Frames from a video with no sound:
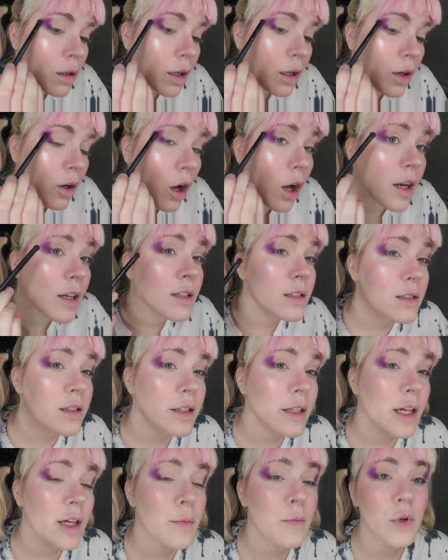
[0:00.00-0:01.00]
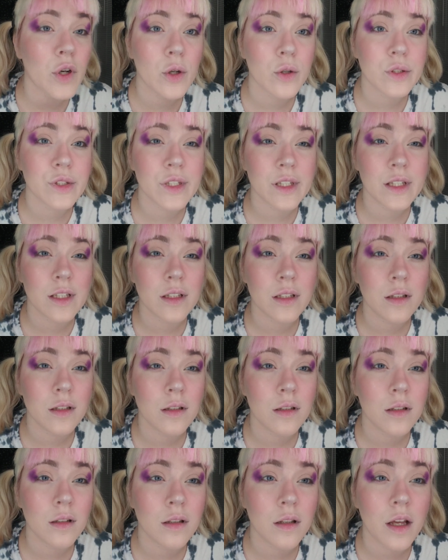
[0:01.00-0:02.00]
And honestly, in person,
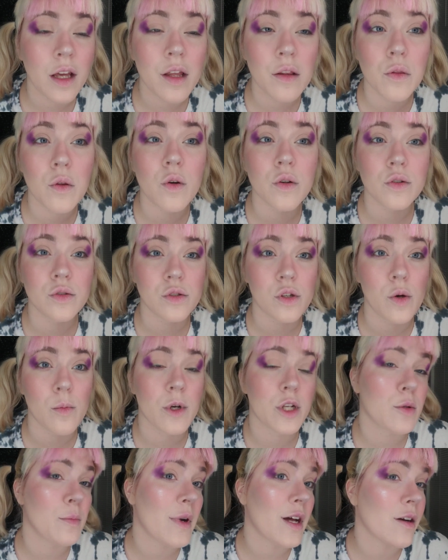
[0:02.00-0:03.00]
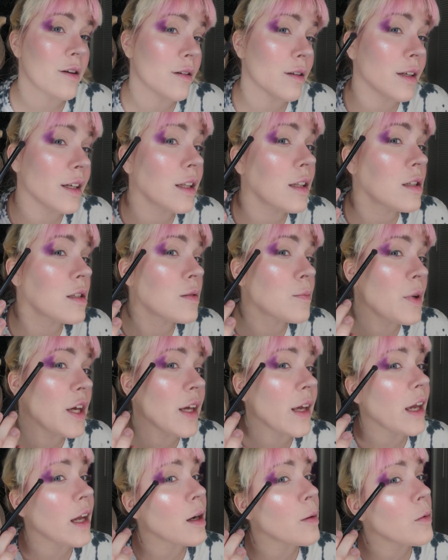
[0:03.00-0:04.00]
it looks so much better. Like in this
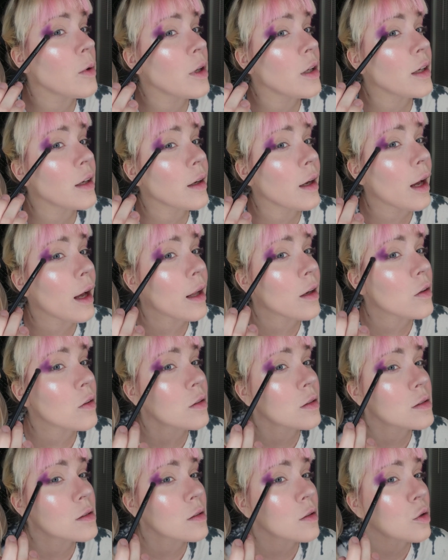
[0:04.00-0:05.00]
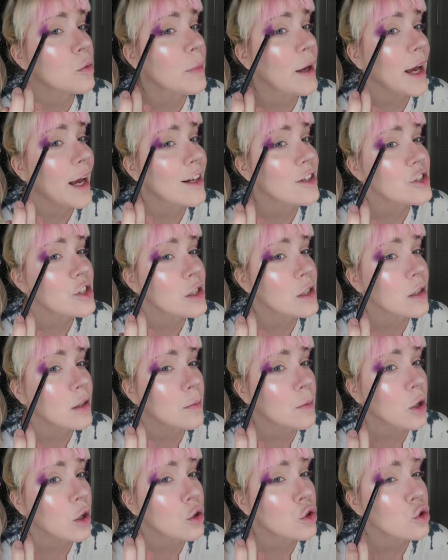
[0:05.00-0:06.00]
camera, it kind of looks a little patchy, and
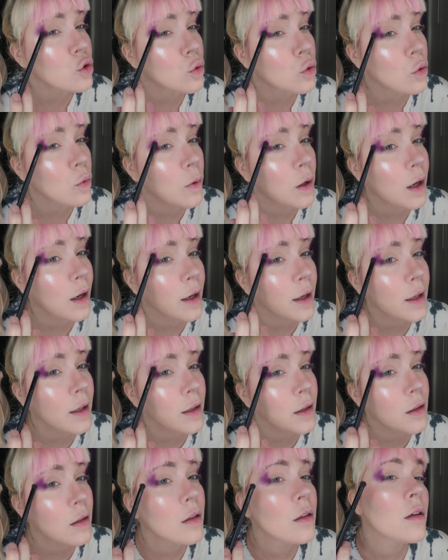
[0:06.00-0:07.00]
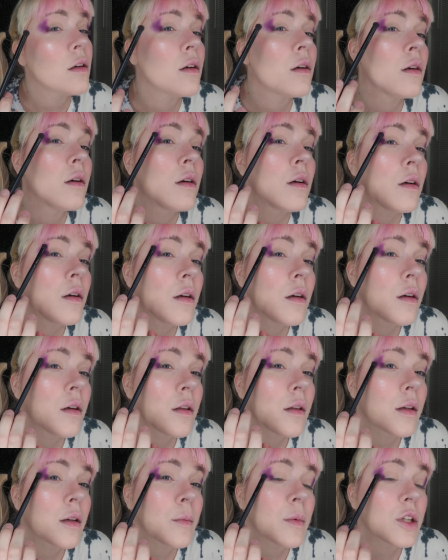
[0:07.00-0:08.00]
I'm not sure why.
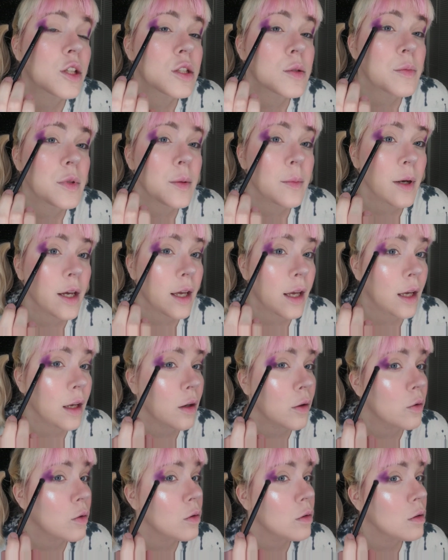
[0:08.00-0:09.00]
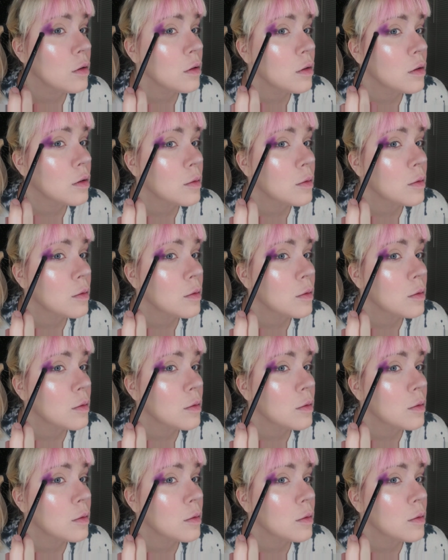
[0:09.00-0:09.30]
It might just be my angle.